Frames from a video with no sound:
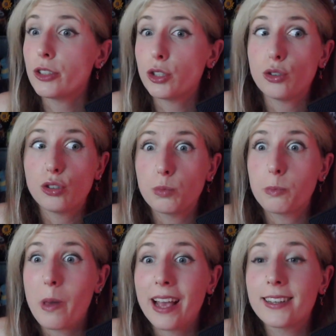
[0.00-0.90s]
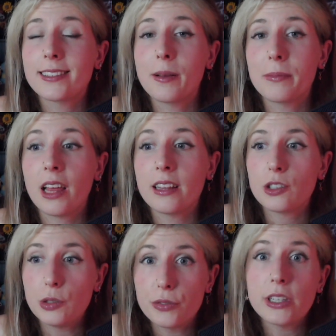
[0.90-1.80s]
You should pick something
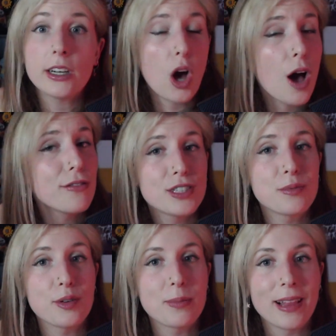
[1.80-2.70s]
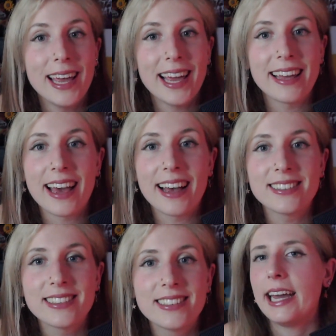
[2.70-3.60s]
that you feel comfortable playing
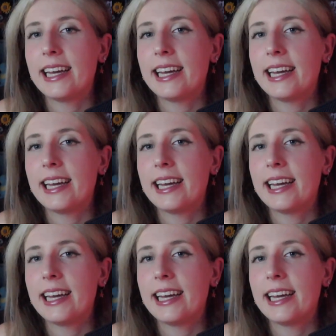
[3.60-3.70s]
as.